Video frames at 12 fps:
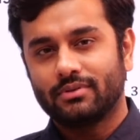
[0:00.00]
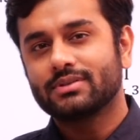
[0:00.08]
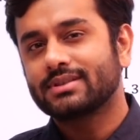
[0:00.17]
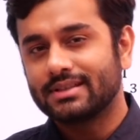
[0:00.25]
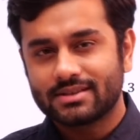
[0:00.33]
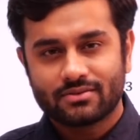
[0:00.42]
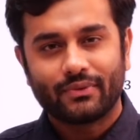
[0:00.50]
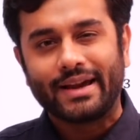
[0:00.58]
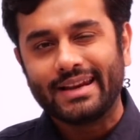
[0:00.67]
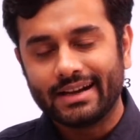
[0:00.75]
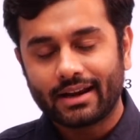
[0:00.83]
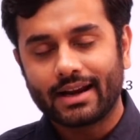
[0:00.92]
since
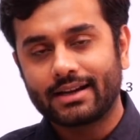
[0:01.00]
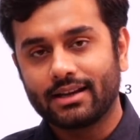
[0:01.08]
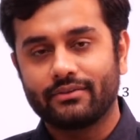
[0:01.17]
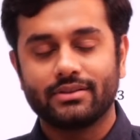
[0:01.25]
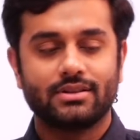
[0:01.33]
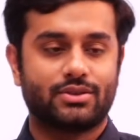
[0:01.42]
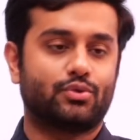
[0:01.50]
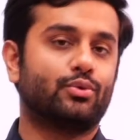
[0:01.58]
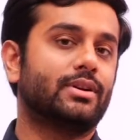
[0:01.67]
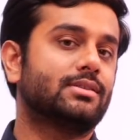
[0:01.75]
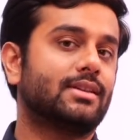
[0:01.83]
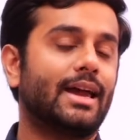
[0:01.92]
while interacting with the
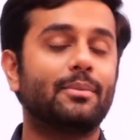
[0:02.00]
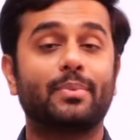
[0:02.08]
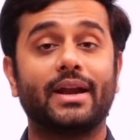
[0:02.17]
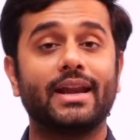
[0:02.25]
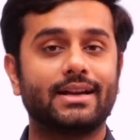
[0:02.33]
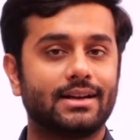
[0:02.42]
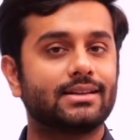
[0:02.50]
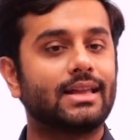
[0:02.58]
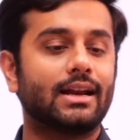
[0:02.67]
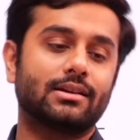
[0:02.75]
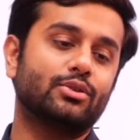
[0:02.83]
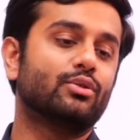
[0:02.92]
students, I predicted
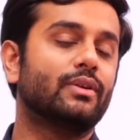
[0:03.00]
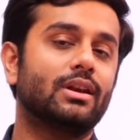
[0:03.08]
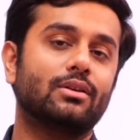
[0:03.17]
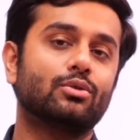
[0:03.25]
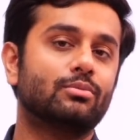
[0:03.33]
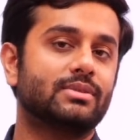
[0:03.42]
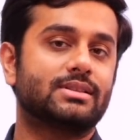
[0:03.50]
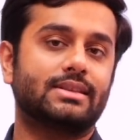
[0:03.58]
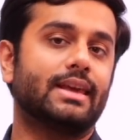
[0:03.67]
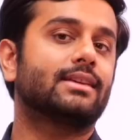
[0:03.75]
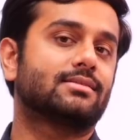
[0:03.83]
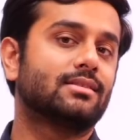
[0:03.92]
that you will do
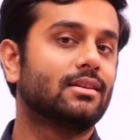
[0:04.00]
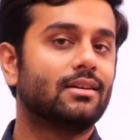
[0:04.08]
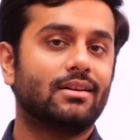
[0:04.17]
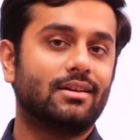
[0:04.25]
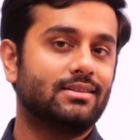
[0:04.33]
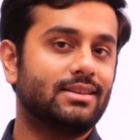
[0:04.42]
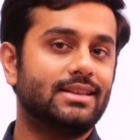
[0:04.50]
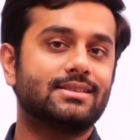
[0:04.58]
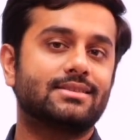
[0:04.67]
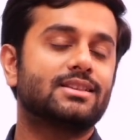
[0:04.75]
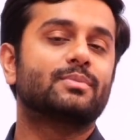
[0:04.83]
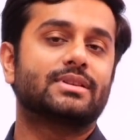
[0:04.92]
mistakes,
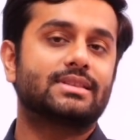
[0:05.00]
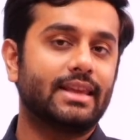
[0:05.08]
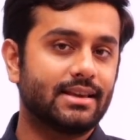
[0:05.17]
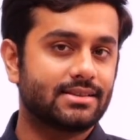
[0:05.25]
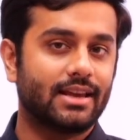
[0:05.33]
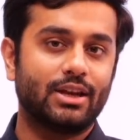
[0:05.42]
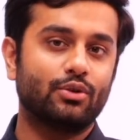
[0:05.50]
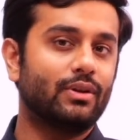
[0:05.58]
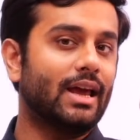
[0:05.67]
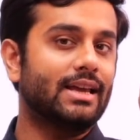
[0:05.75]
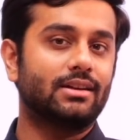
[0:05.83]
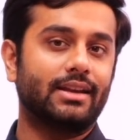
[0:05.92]
these mistakes, and you will
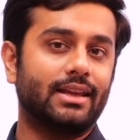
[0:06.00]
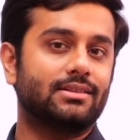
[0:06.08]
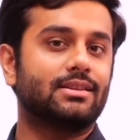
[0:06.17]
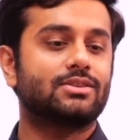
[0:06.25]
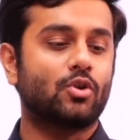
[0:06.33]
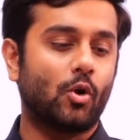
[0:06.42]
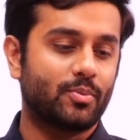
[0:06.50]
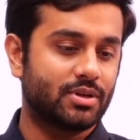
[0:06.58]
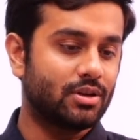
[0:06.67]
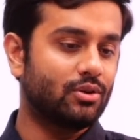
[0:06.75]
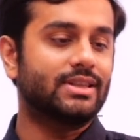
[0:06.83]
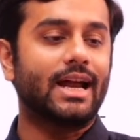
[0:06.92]
either take this
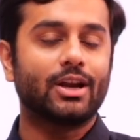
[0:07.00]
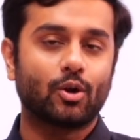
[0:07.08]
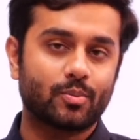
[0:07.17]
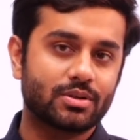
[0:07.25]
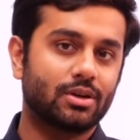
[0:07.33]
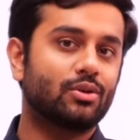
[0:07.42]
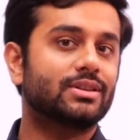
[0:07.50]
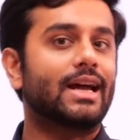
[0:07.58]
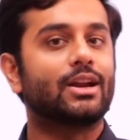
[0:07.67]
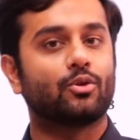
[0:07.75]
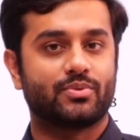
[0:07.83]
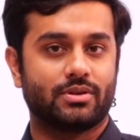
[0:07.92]
option or that option or
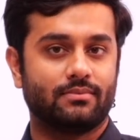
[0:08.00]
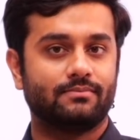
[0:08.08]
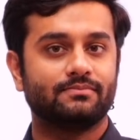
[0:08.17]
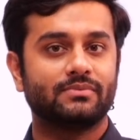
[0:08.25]
that option.